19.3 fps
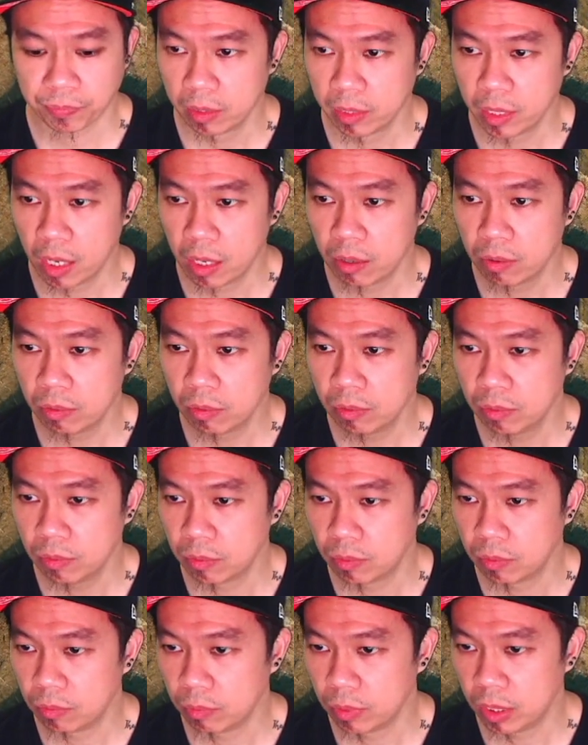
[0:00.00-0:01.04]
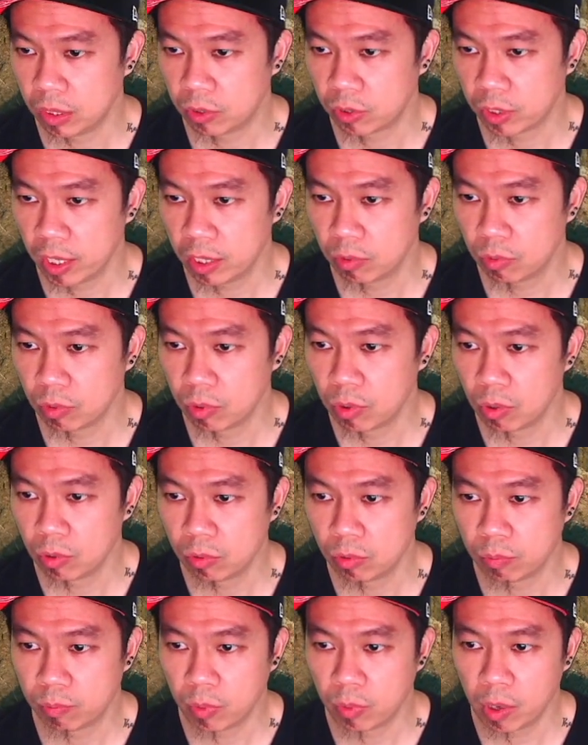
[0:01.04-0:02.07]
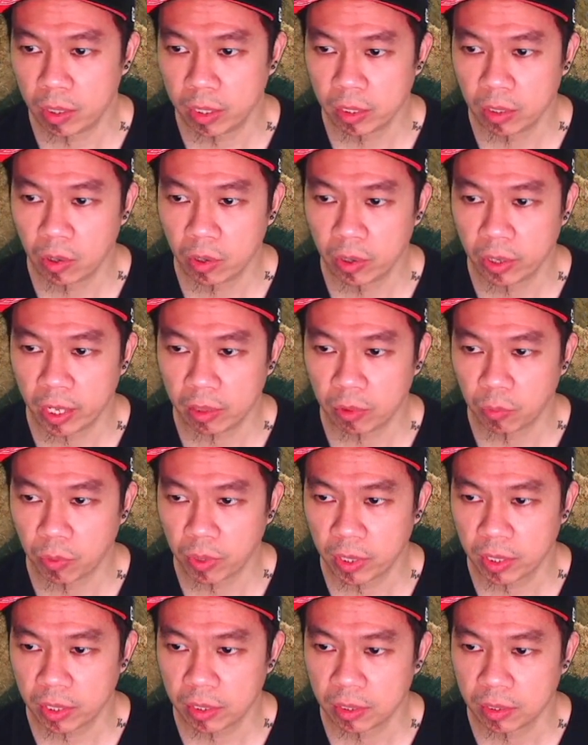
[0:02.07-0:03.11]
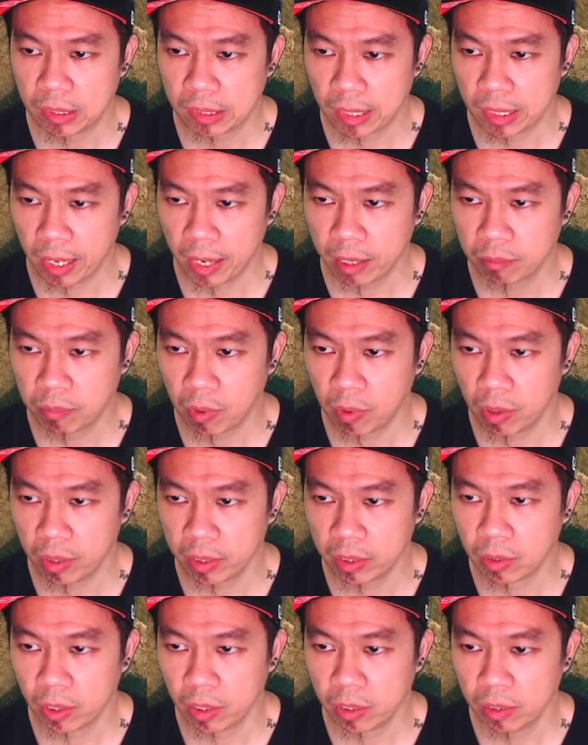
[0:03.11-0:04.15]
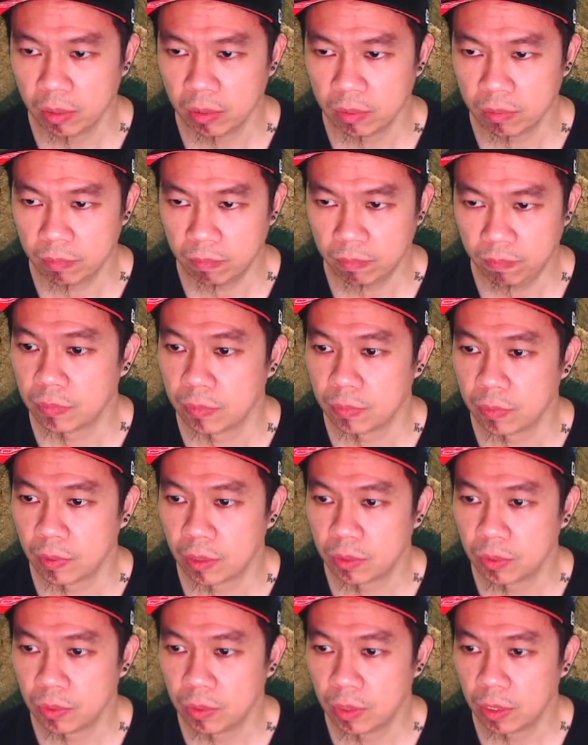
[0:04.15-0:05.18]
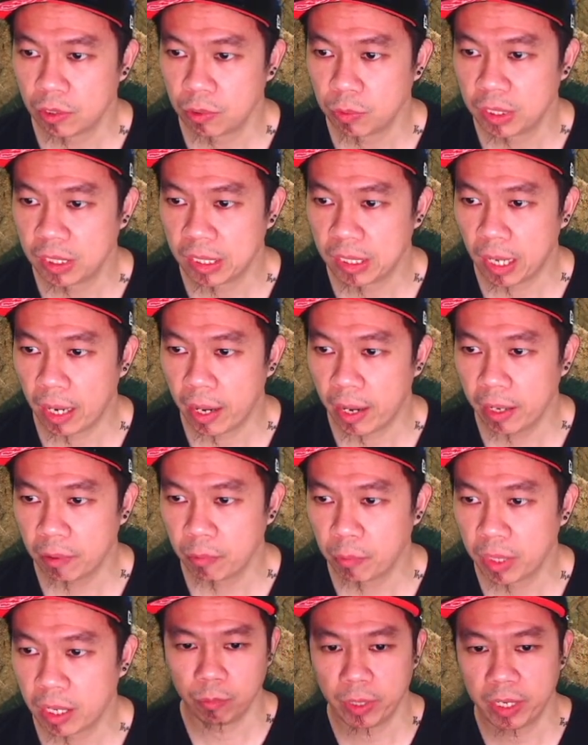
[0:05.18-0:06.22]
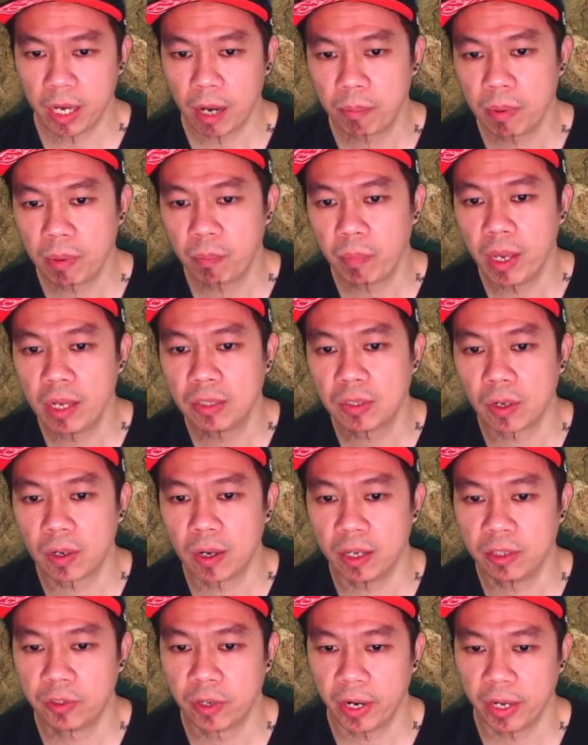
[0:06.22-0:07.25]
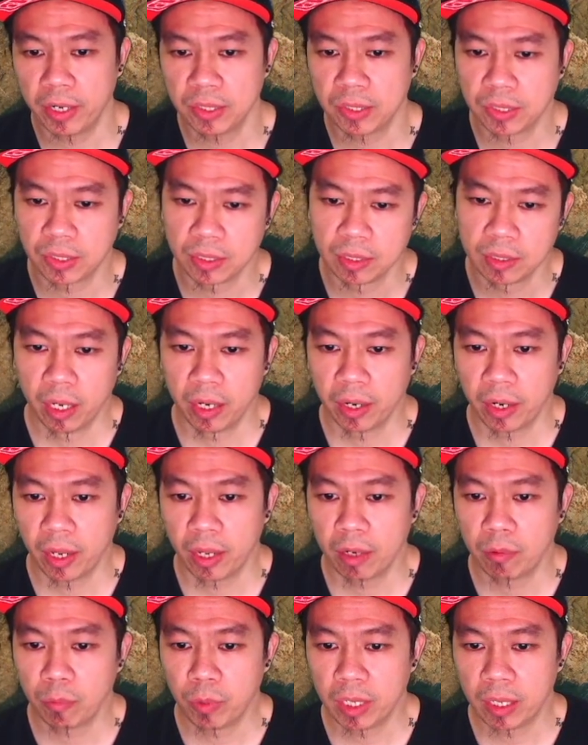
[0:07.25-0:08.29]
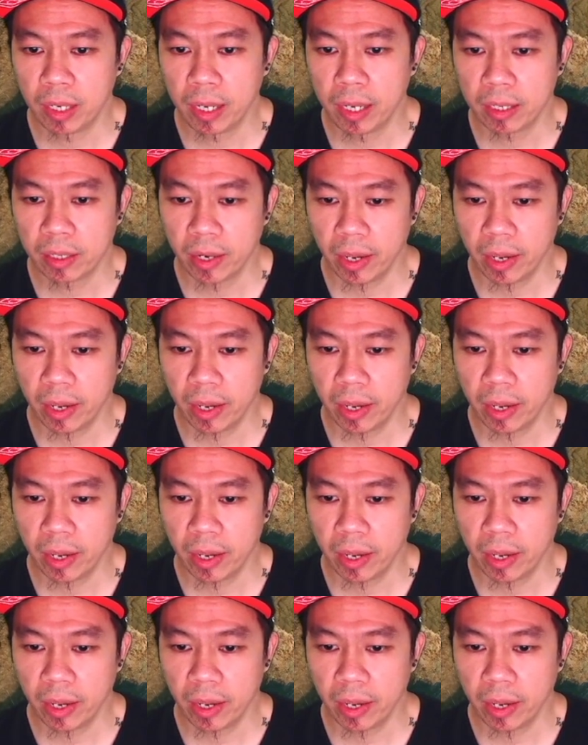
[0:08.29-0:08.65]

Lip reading: now we try to go to Polygon network. We select Polygon. As soon as we select, we copy paste our address, and then we click